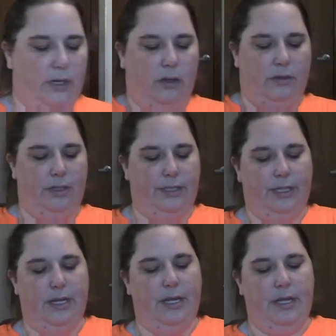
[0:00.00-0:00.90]
colors.
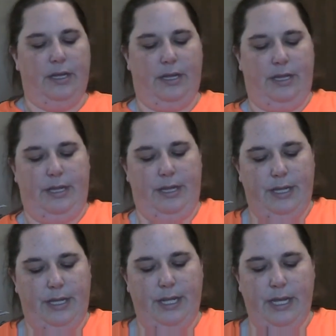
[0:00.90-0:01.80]

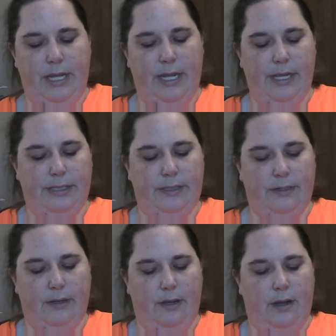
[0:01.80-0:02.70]
These
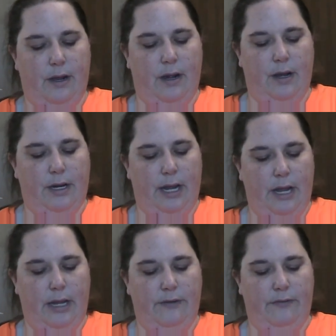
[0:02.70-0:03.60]
are kind of